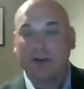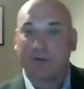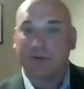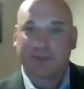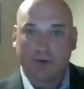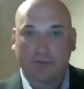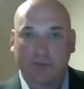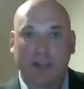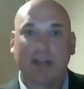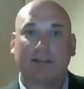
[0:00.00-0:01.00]
going so
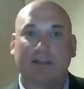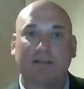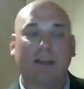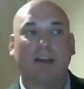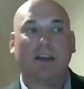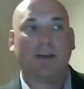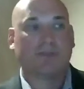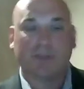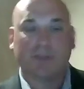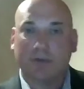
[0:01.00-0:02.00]
red, and
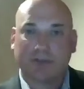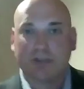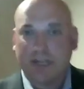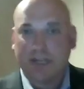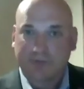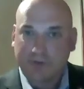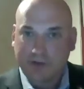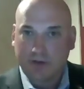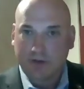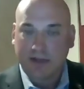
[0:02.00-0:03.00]
so much grassroots
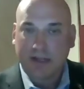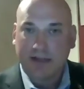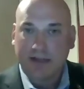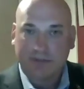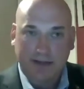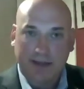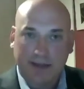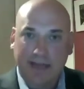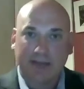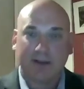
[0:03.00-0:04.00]
going into
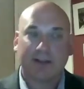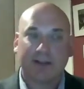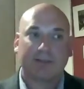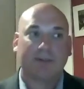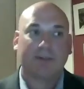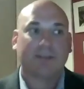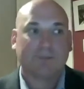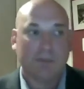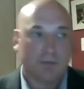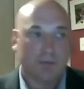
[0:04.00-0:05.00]
that area, because
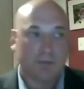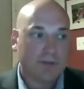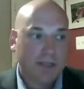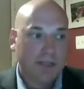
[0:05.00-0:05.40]
people are